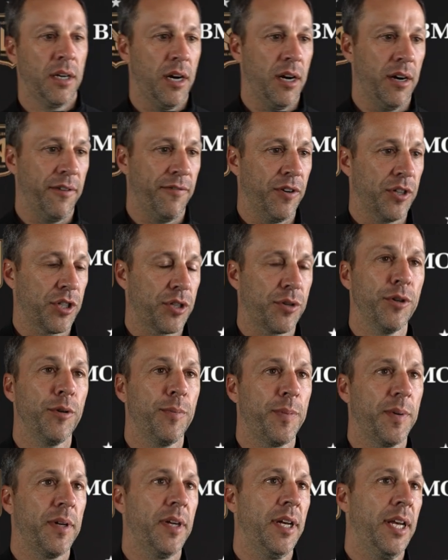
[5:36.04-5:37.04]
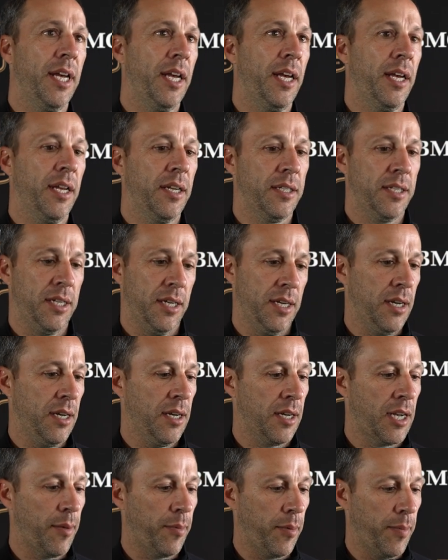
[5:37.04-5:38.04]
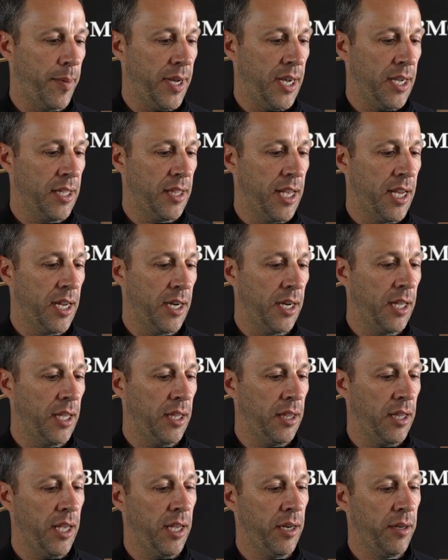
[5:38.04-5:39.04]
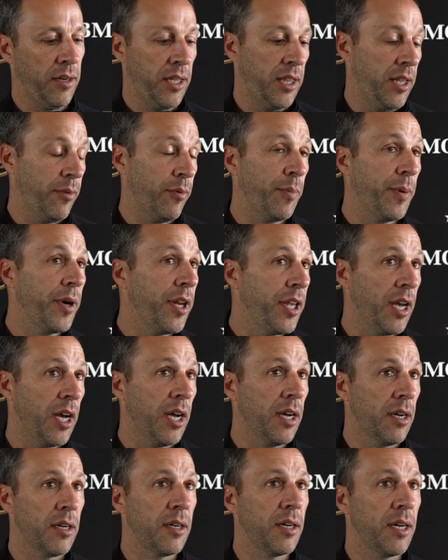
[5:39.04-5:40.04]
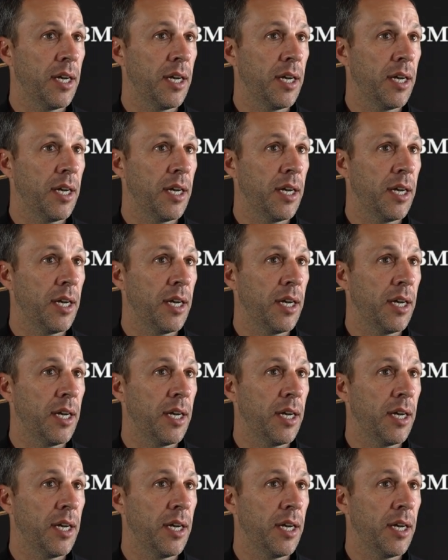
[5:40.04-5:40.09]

our first group and uh, a couple behind that, and then and then we're pretty young,